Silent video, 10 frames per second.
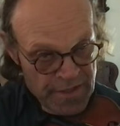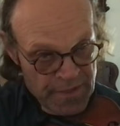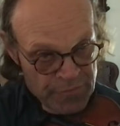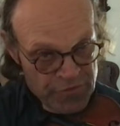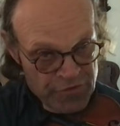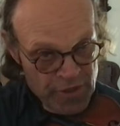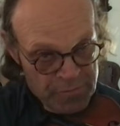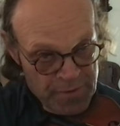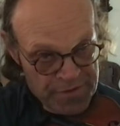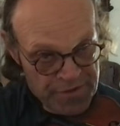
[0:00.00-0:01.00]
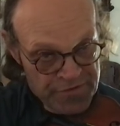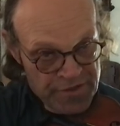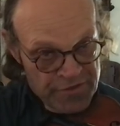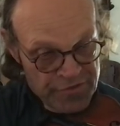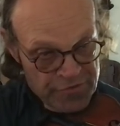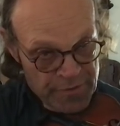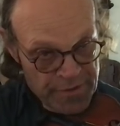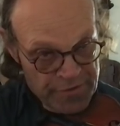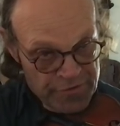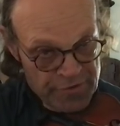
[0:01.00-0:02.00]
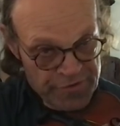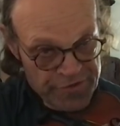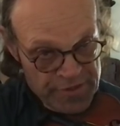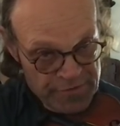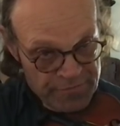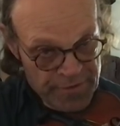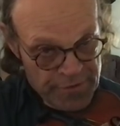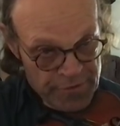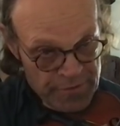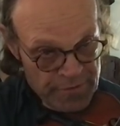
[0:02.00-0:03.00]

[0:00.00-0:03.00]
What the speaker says: F sharp on the D string, second finger.